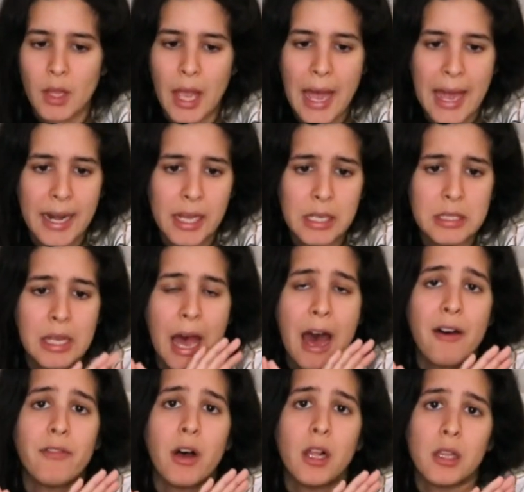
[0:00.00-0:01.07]
Headaches
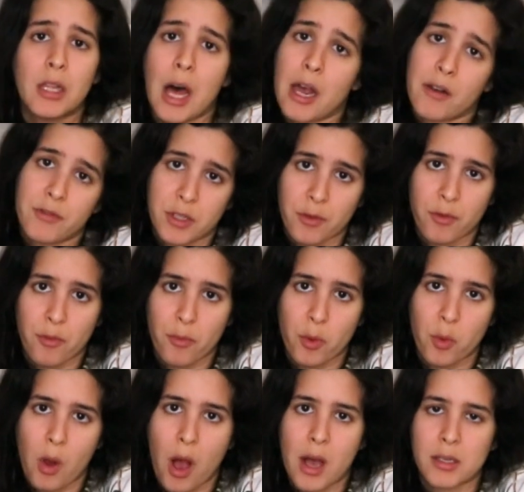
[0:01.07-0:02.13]
have a lot of different
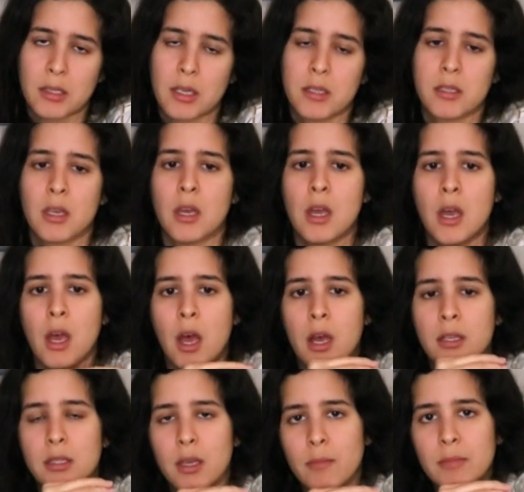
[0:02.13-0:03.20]
root causes.
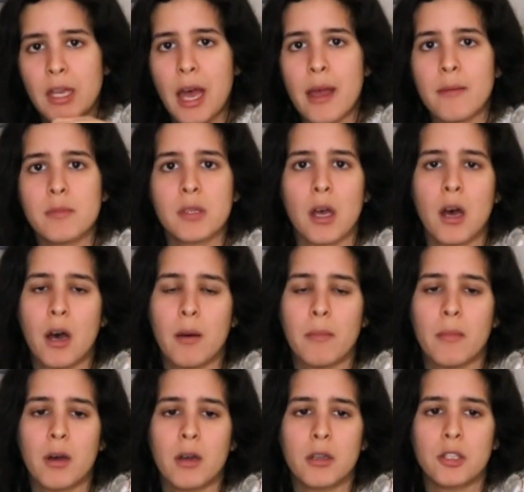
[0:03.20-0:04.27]
Sometimes
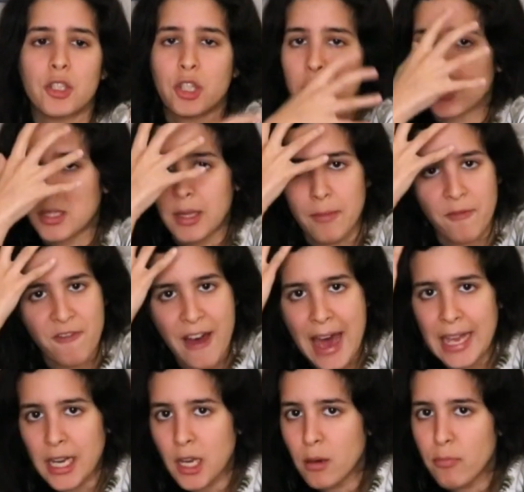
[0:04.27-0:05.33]
just
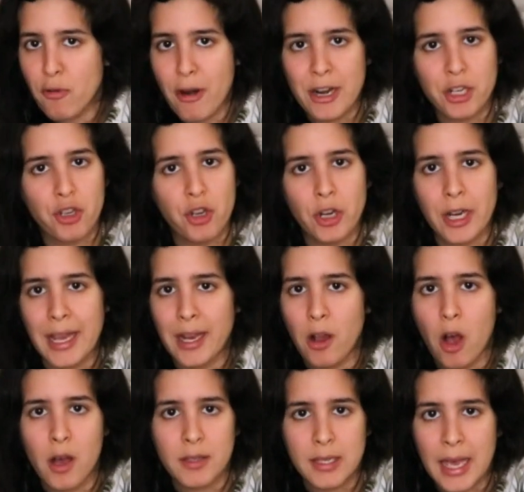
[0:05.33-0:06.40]
lymphatic pressure can
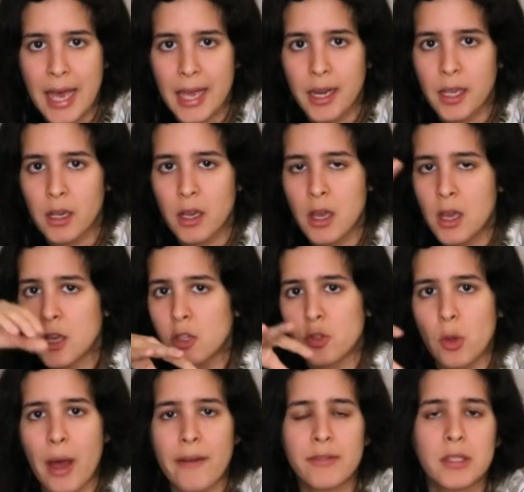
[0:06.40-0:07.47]
cause a headache.
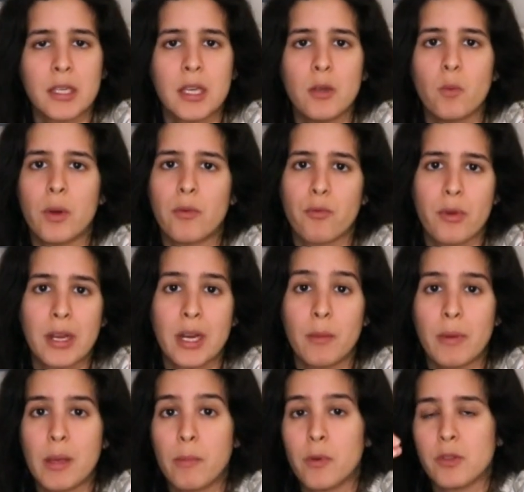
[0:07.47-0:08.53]
So I've seen when reading
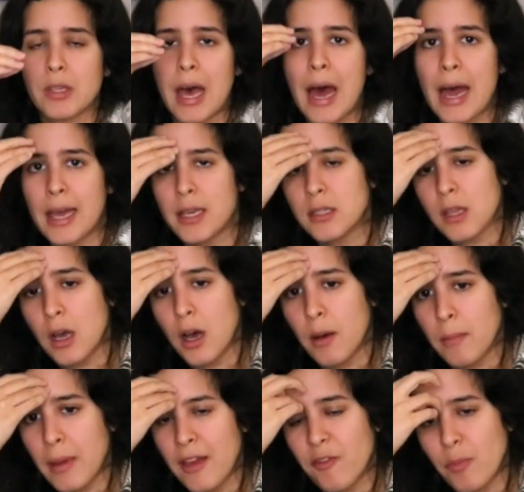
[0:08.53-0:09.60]
people's eyes,
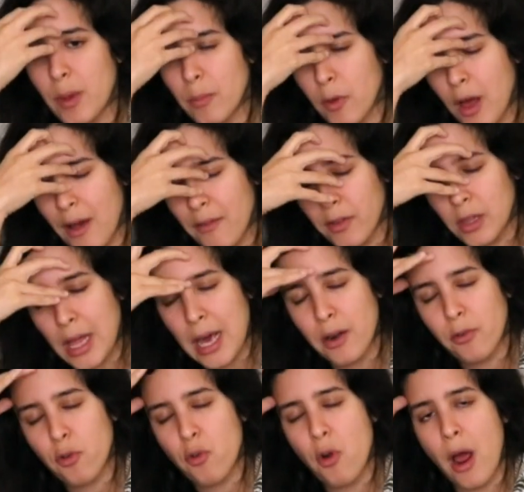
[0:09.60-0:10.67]
if people have a lot
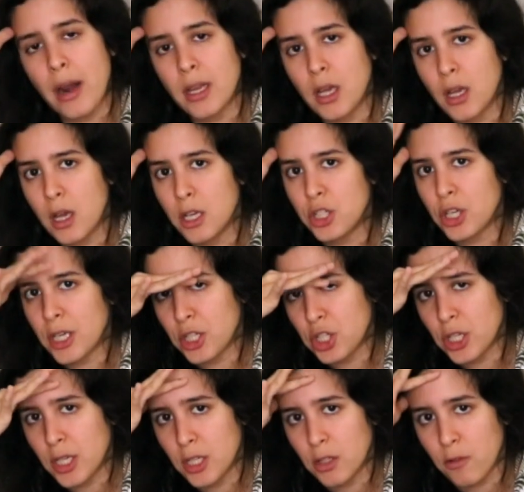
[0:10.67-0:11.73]
of chronic
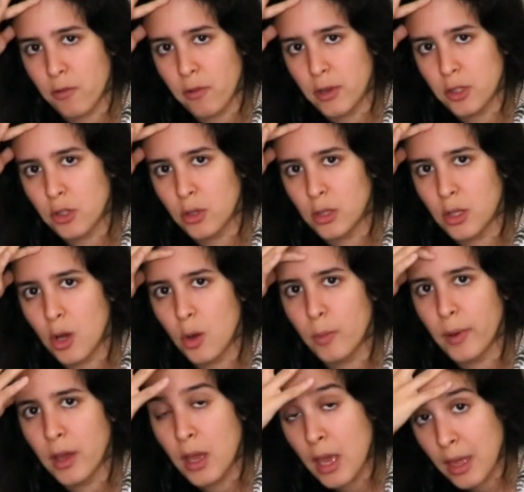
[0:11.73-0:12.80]
congestion in the frontal lobe,